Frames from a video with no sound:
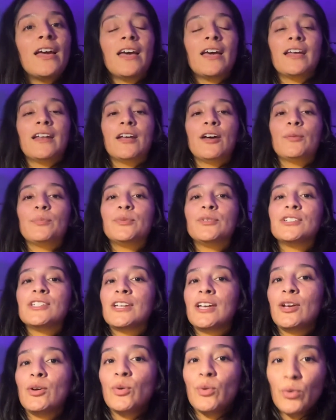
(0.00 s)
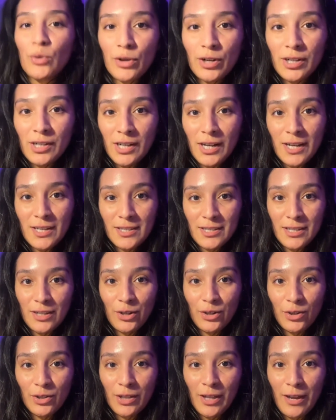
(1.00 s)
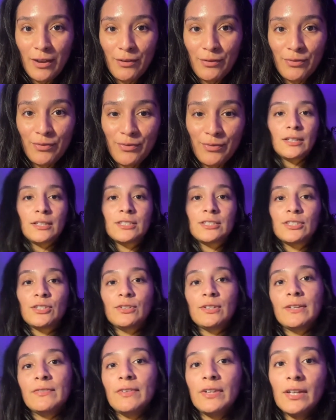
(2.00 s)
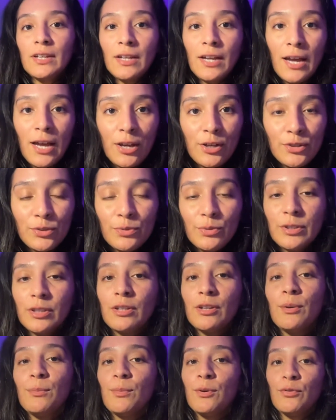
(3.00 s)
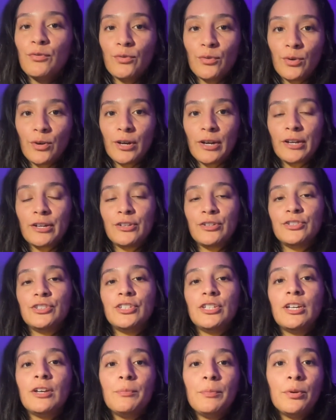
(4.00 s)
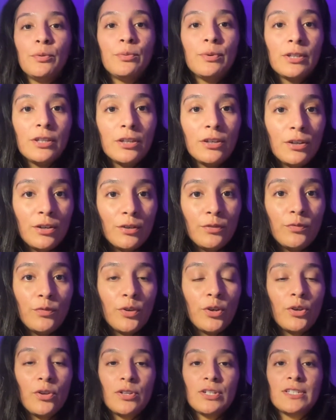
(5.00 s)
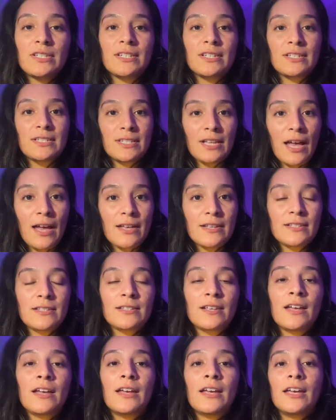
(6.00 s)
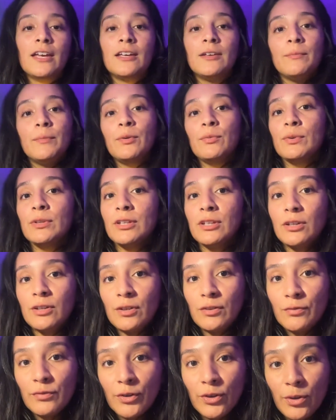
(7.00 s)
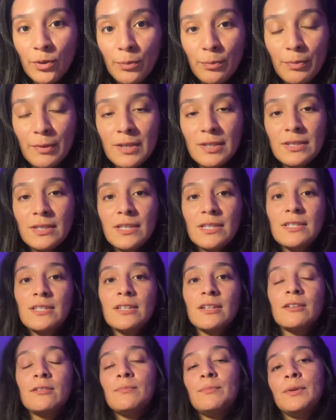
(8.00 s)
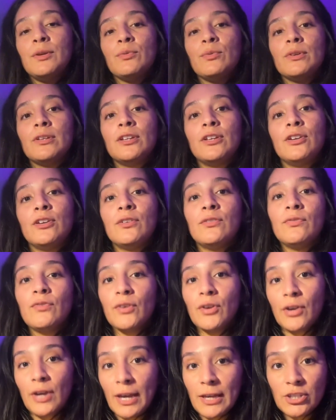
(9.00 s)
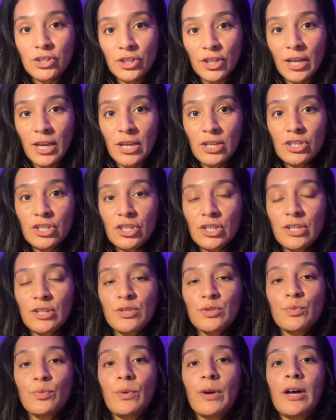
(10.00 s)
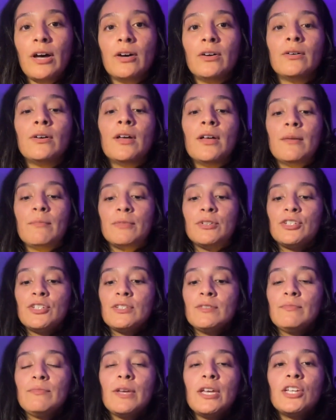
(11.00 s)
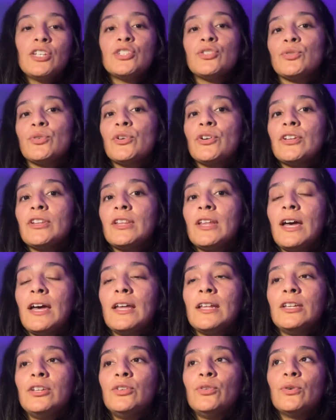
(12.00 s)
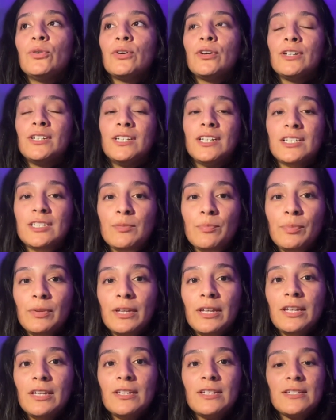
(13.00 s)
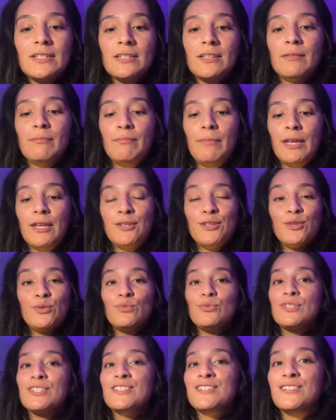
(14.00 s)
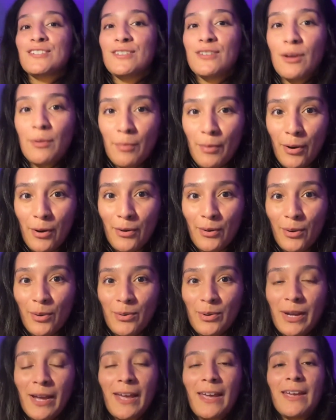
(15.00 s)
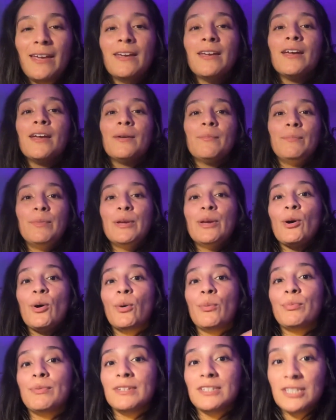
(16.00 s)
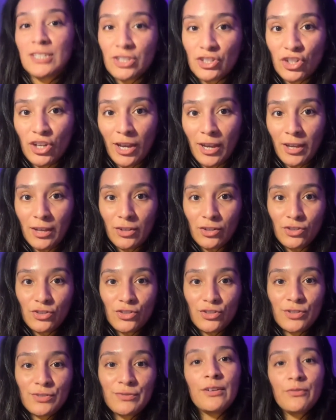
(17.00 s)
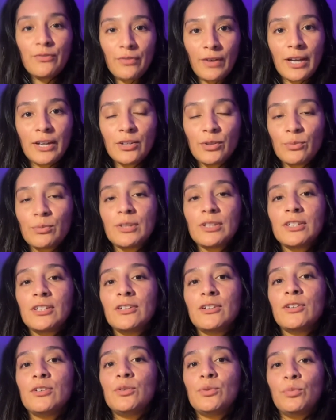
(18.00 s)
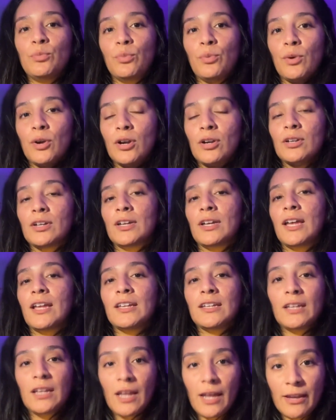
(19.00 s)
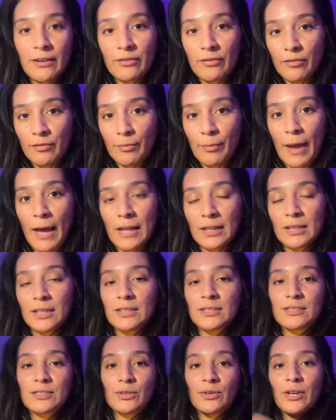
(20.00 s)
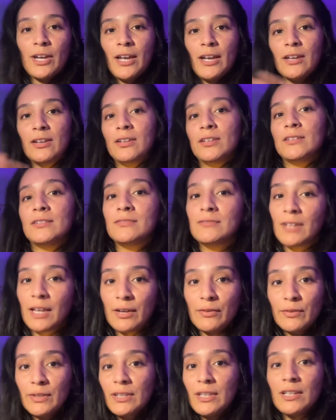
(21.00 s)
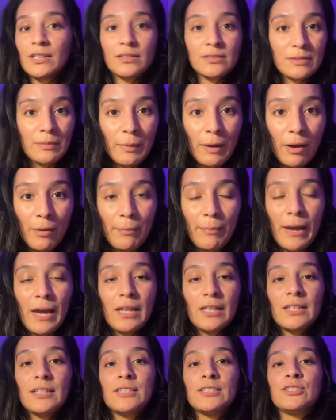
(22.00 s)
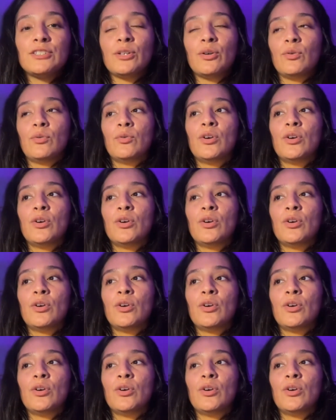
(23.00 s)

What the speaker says: and help you to get organized in your life. So living in a house with the number 4 energy can be really good for your success. It can be really good for your business. It can be really good for education as well. But just make sure that your discipline doesn't make you stubborn, okay? Be open to change. And find a really good work and life balance, okay? Everything is about balance. So